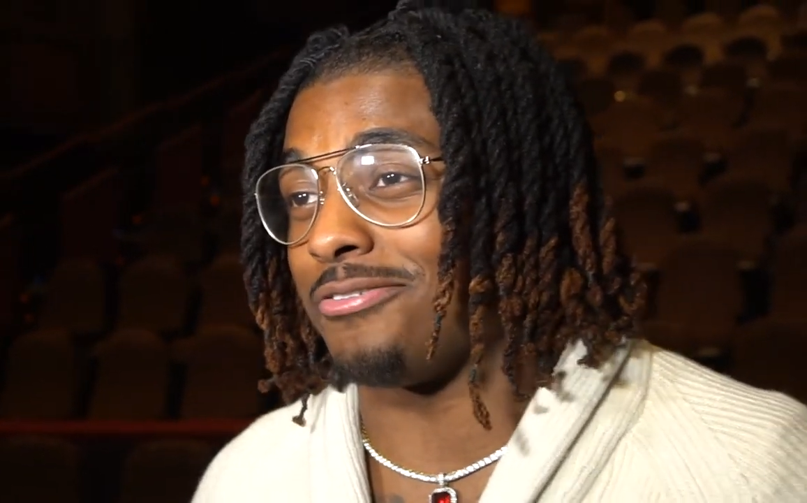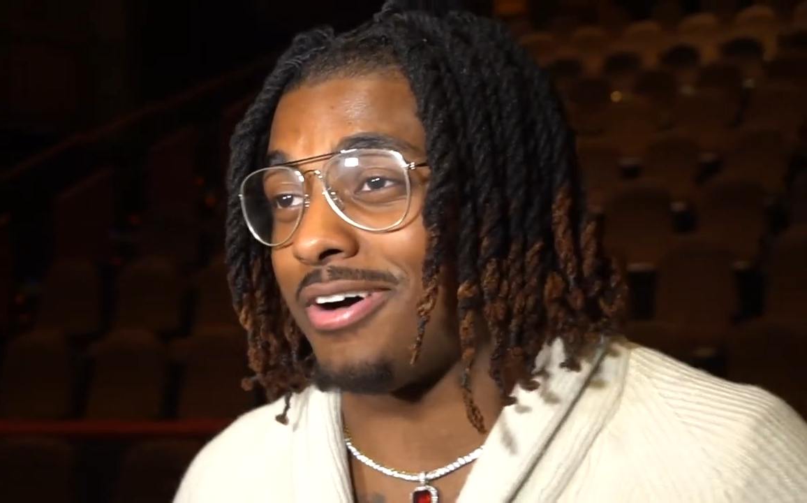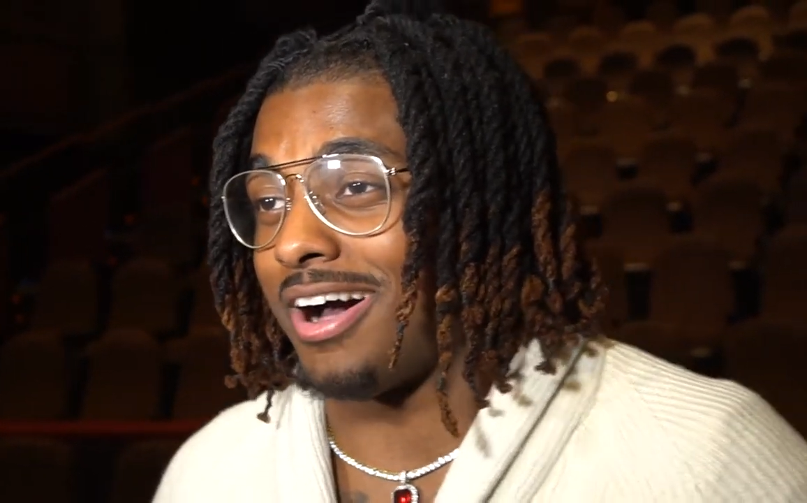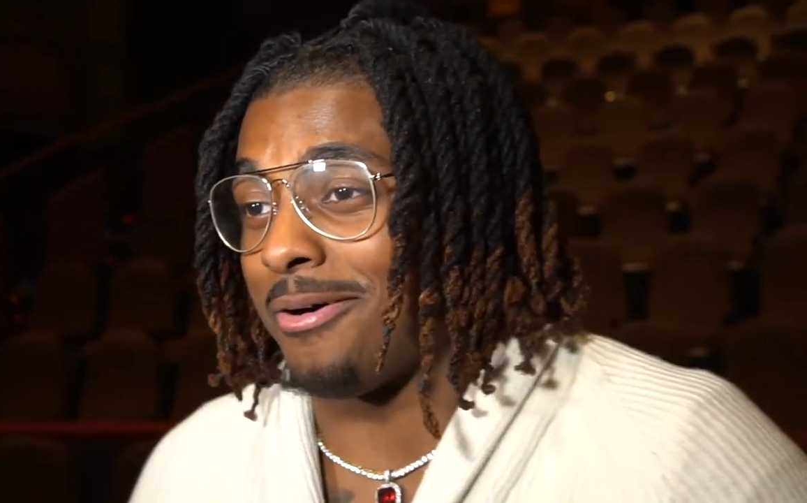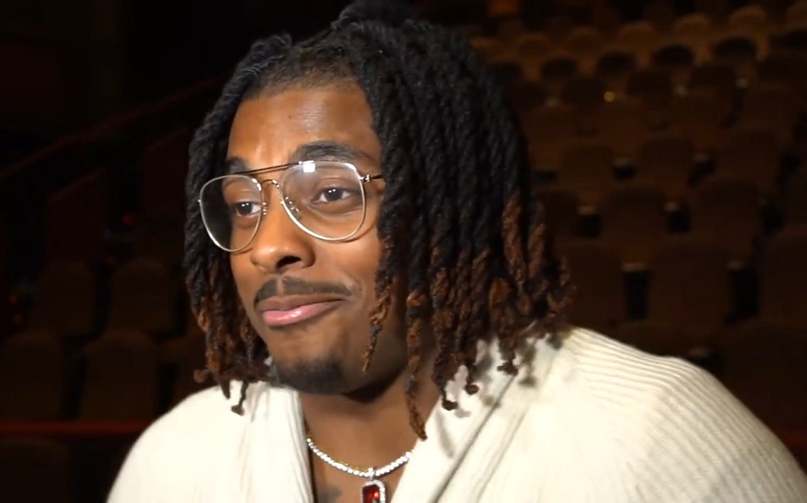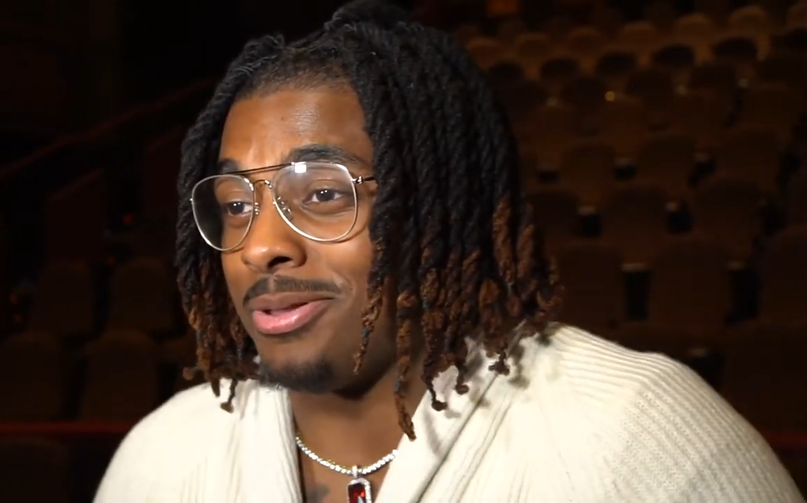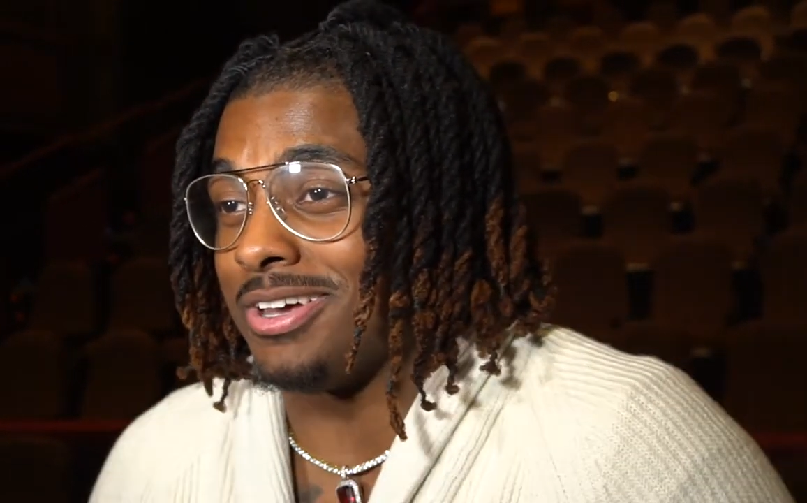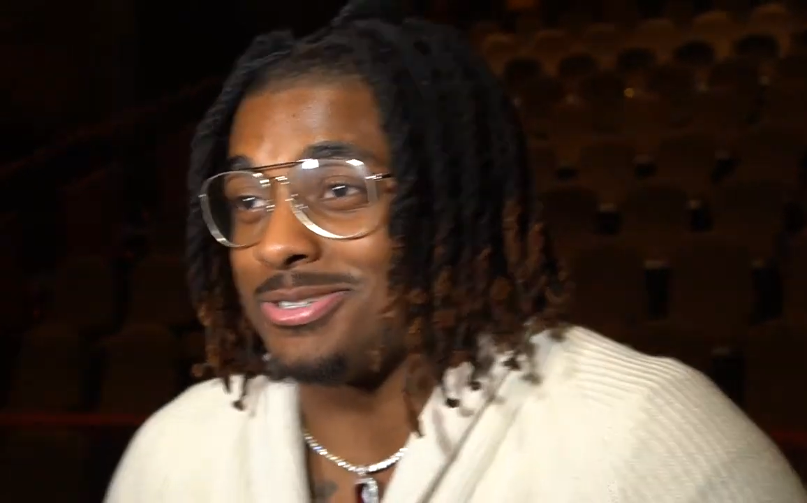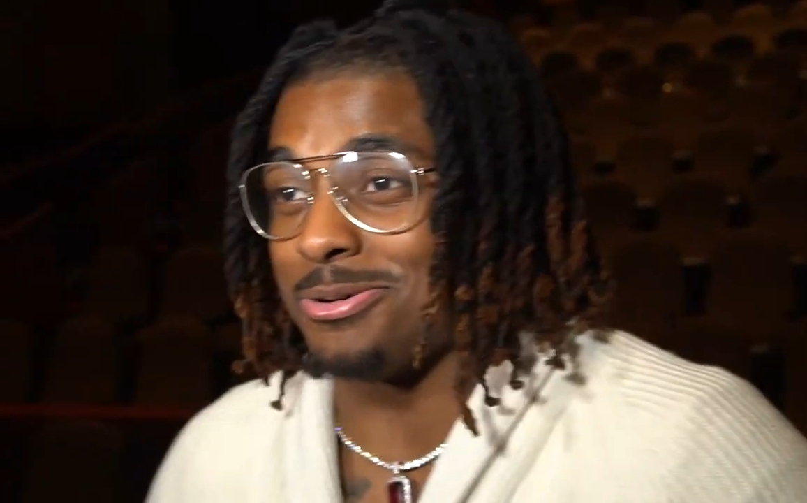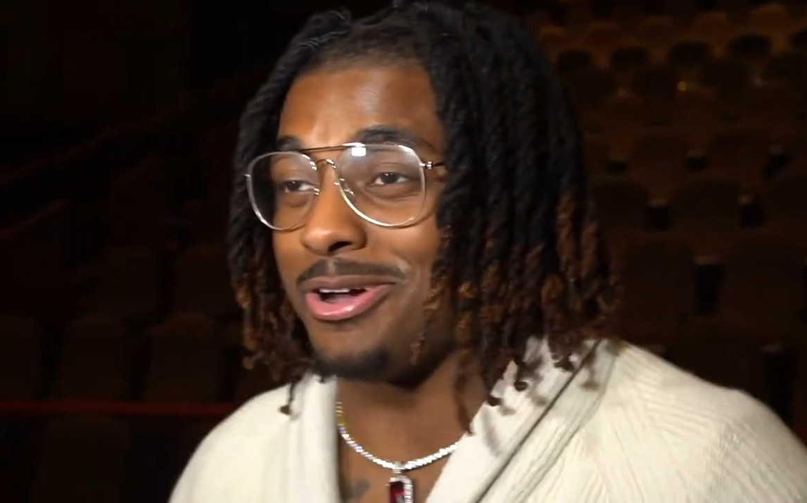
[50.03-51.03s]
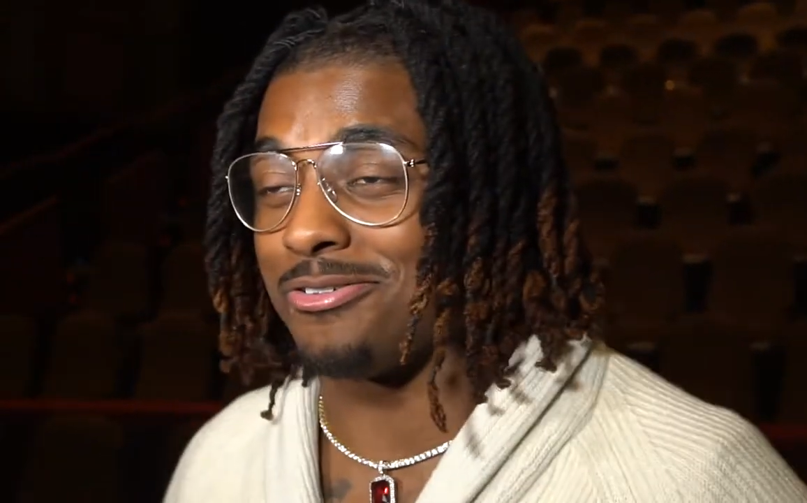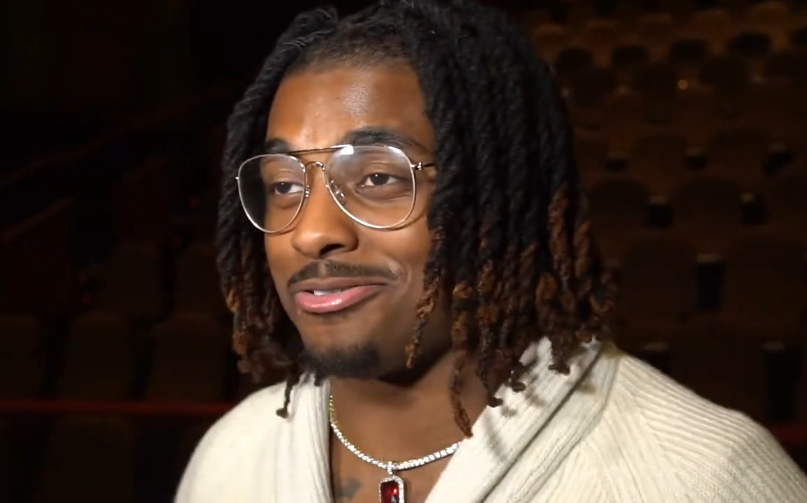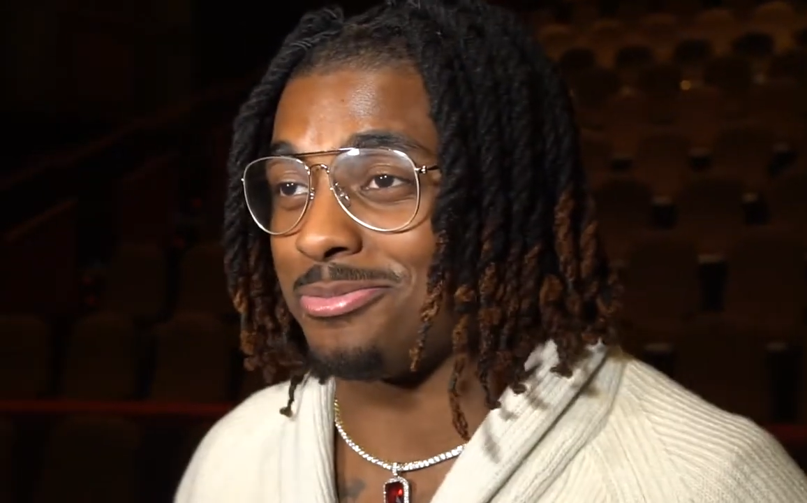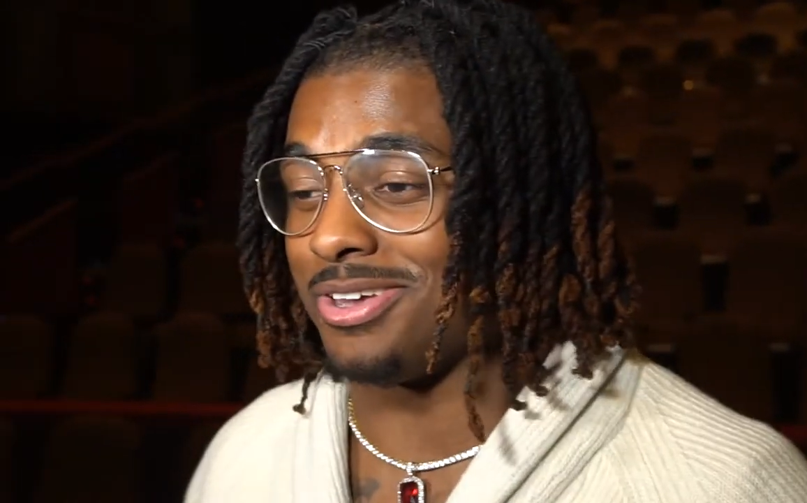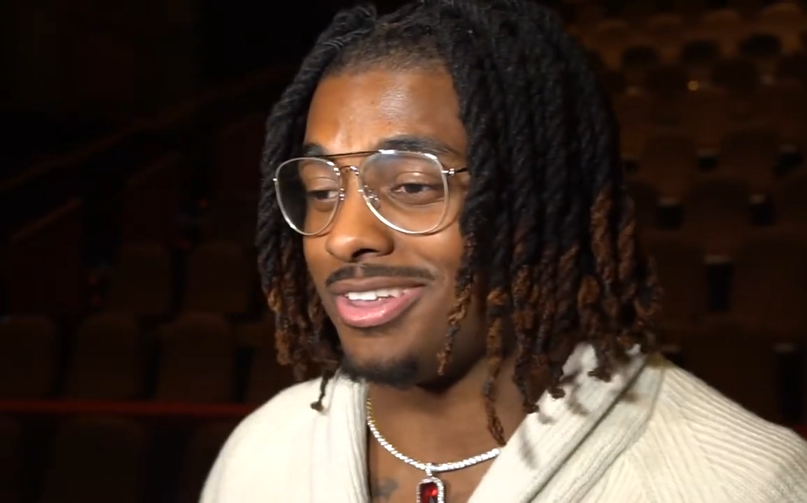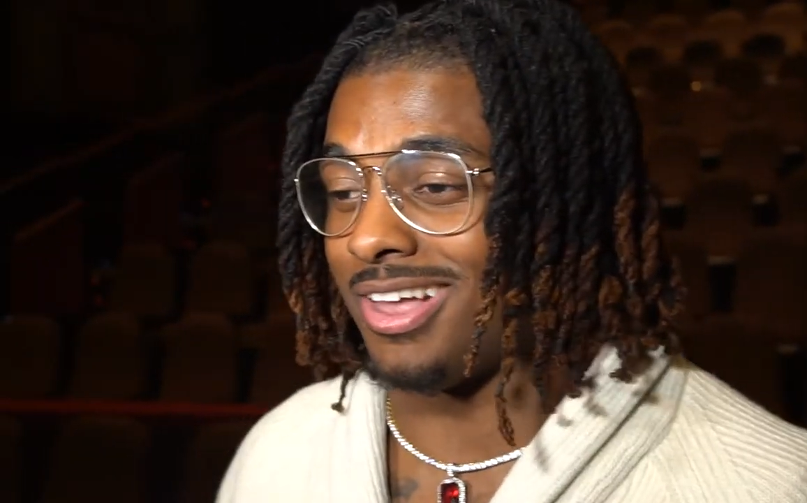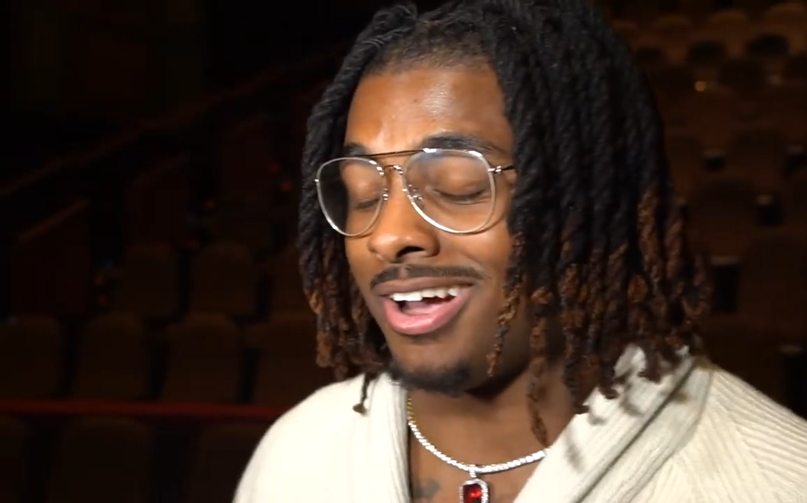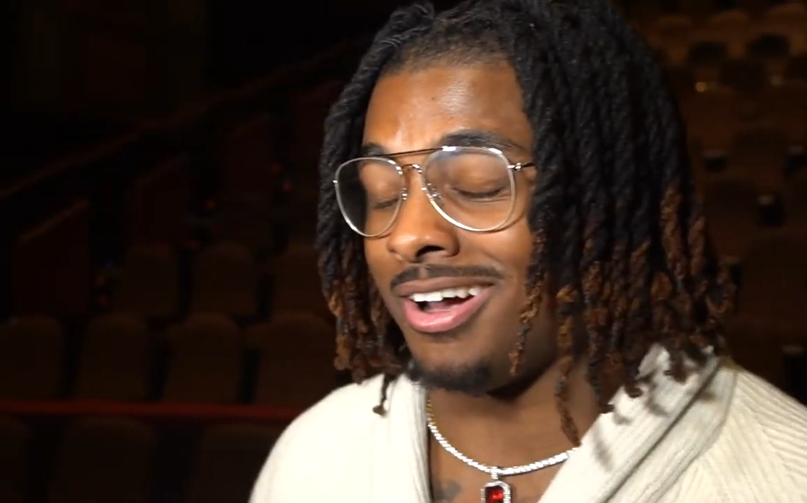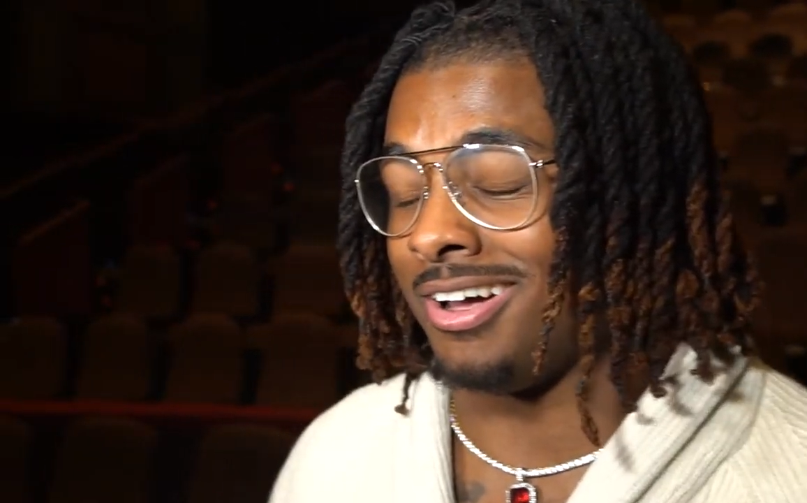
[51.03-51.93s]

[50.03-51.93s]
five plays away from being like